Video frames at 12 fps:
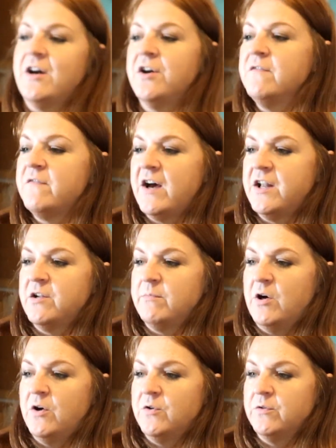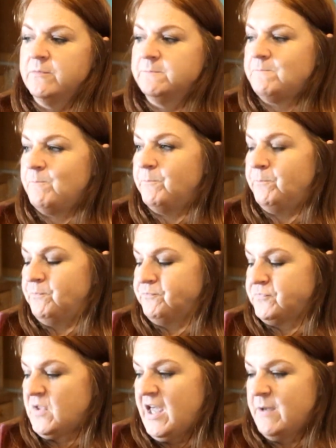I couldn't find them on
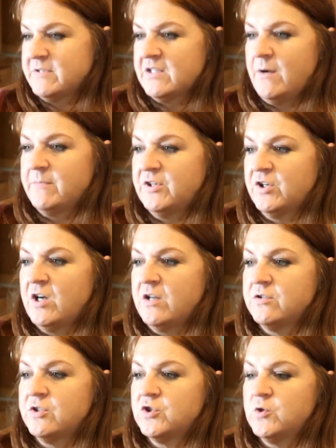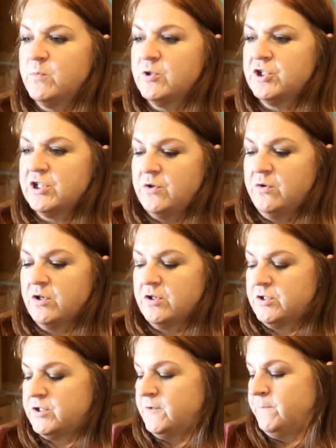Amazon, but they're called Super
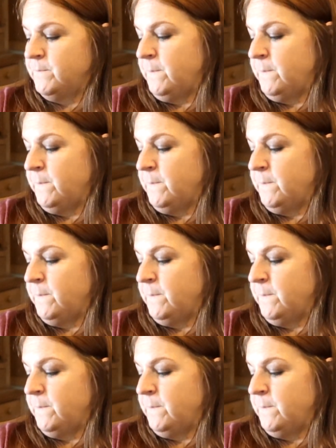Soakers